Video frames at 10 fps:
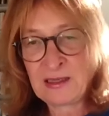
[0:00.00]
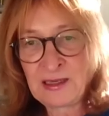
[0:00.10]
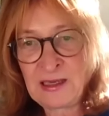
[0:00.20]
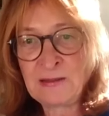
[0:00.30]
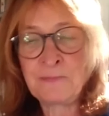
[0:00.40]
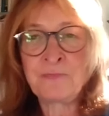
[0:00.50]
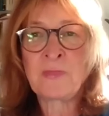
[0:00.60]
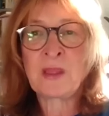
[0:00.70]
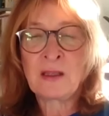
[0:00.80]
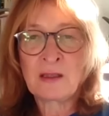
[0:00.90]
And then
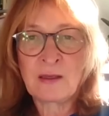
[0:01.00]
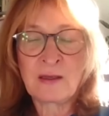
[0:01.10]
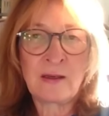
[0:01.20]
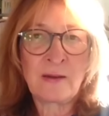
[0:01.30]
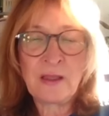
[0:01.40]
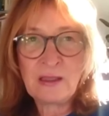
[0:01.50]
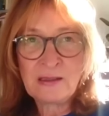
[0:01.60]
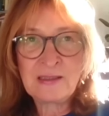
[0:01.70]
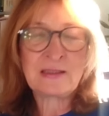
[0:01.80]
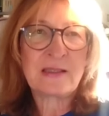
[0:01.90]

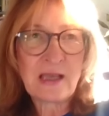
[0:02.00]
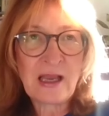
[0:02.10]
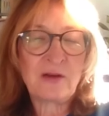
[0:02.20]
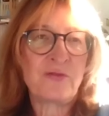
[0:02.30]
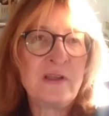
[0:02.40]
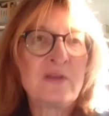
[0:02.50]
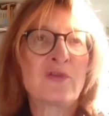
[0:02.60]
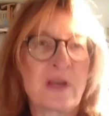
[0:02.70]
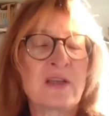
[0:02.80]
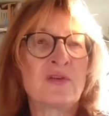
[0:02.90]
this kind of
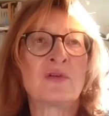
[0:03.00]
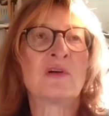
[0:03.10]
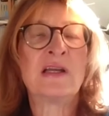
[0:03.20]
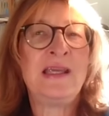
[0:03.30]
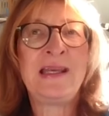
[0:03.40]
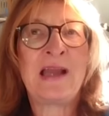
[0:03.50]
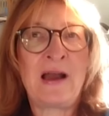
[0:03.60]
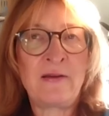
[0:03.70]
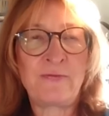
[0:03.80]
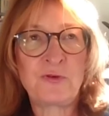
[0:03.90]
intrigues you
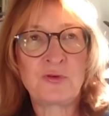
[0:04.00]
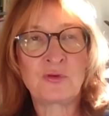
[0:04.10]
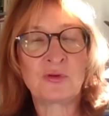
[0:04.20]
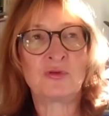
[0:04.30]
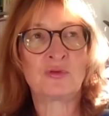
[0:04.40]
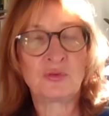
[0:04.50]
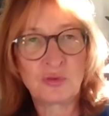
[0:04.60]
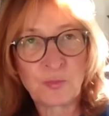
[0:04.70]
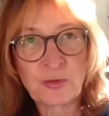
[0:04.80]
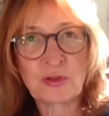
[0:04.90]
enough to
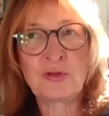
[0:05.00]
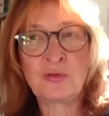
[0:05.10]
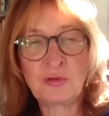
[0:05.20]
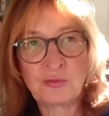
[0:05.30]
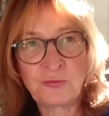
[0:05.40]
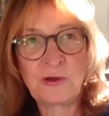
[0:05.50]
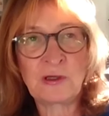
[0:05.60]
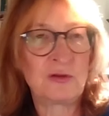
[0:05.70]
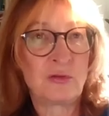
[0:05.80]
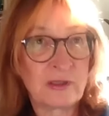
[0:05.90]
pursue, to
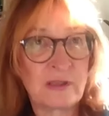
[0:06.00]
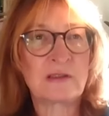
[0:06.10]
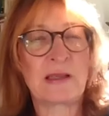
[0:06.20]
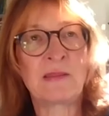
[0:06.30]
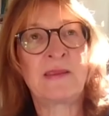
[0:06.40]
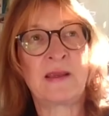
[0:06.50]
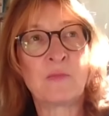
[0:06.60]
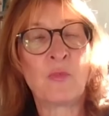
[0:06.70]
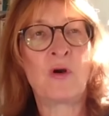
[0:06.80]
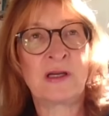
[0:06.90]
read
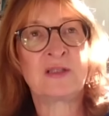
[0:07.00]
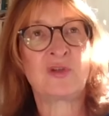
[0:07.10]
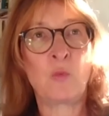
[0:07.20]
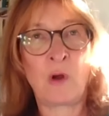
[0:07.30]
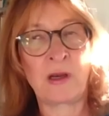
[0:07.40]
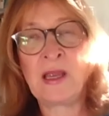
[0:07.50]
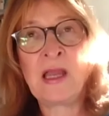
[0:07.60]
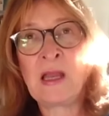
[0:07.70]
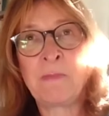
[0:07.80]
something more and so on.